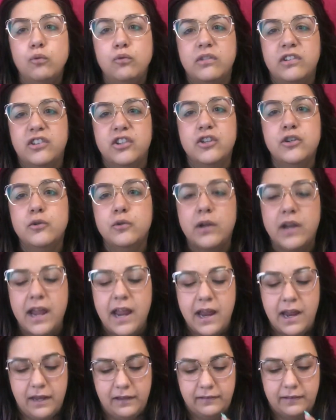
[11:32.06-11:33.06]
2
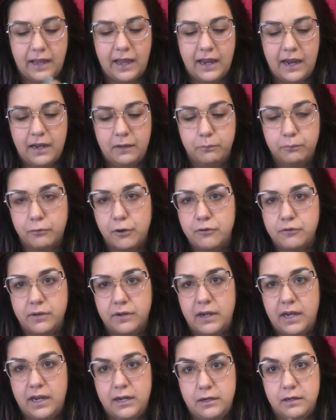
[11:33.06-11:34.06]
days I had
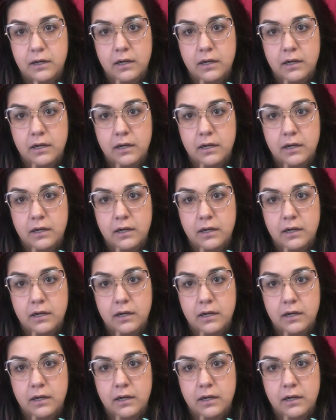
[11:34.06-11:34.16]
broken